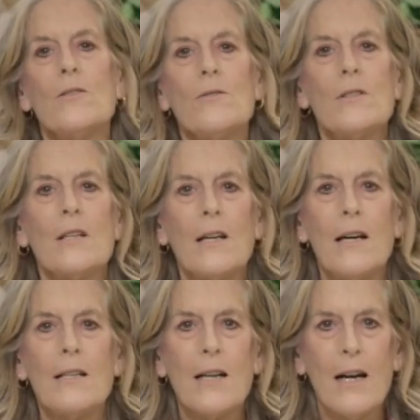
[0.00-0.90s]
using
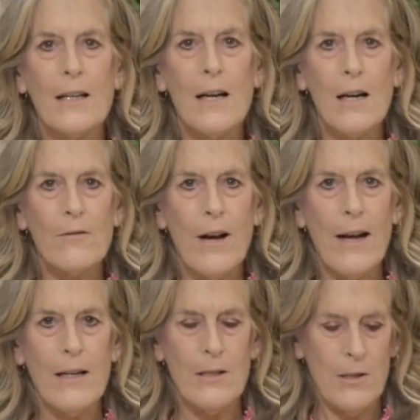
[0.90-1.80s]
a Daikon
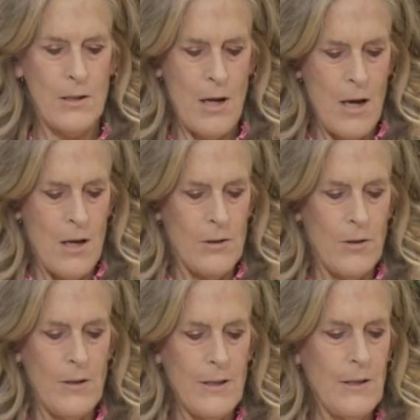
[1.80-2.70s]
radish.
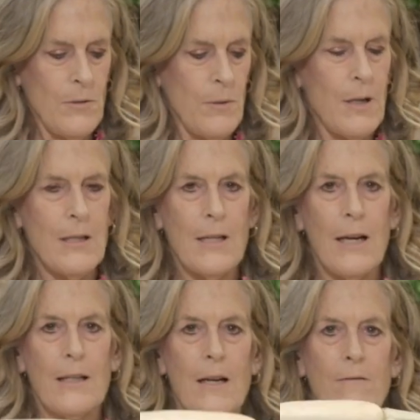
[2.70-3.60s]
So this is what a
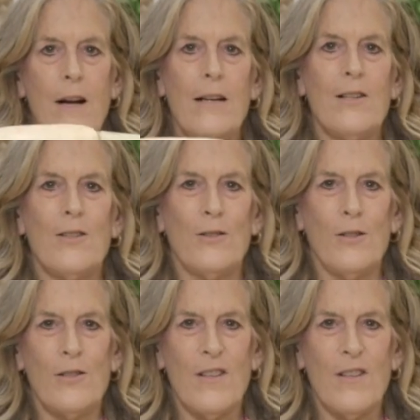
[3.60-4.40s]
Daikon radish looks